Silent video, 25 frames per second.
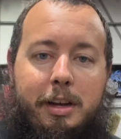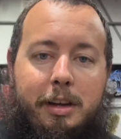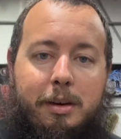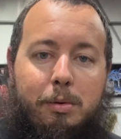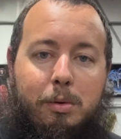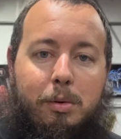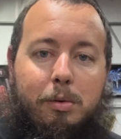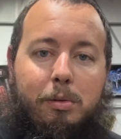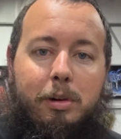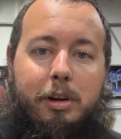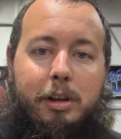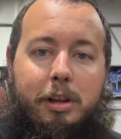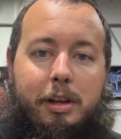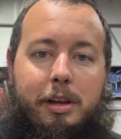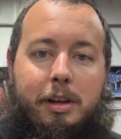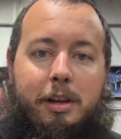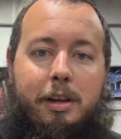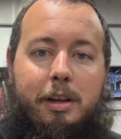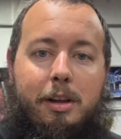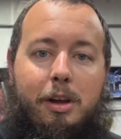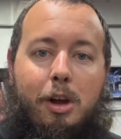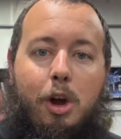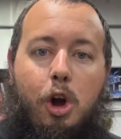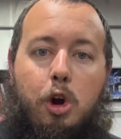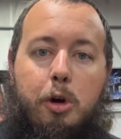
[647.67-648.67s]
We're really
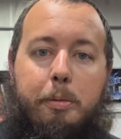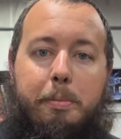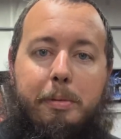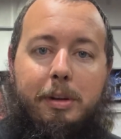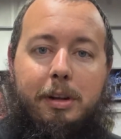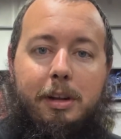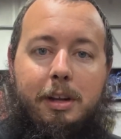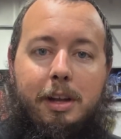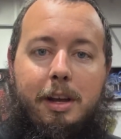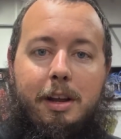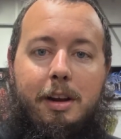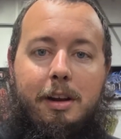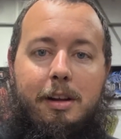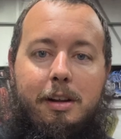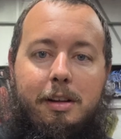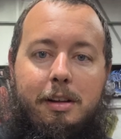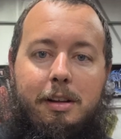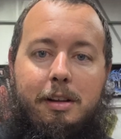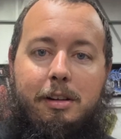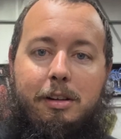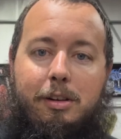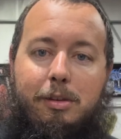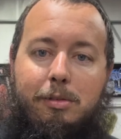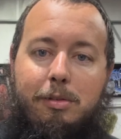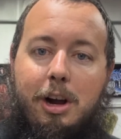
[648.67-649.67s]
hoping that
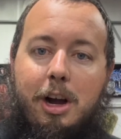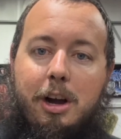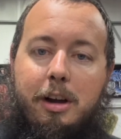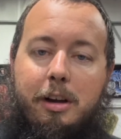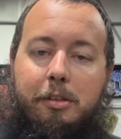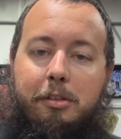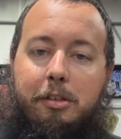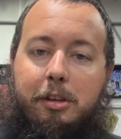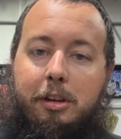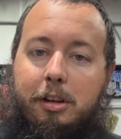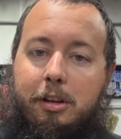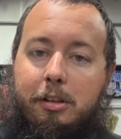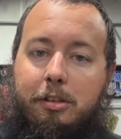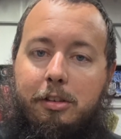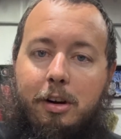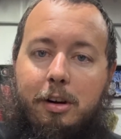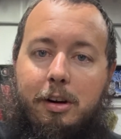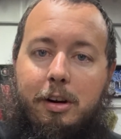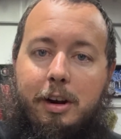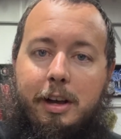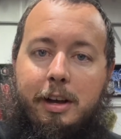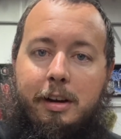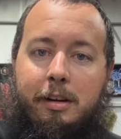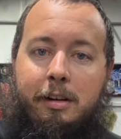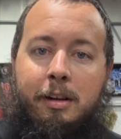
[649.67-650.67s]
the rock is a good
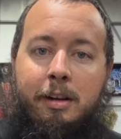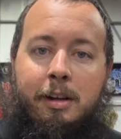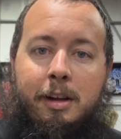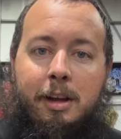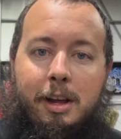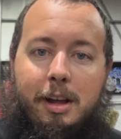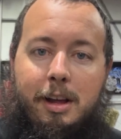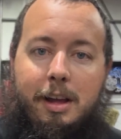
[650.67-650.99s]
turnout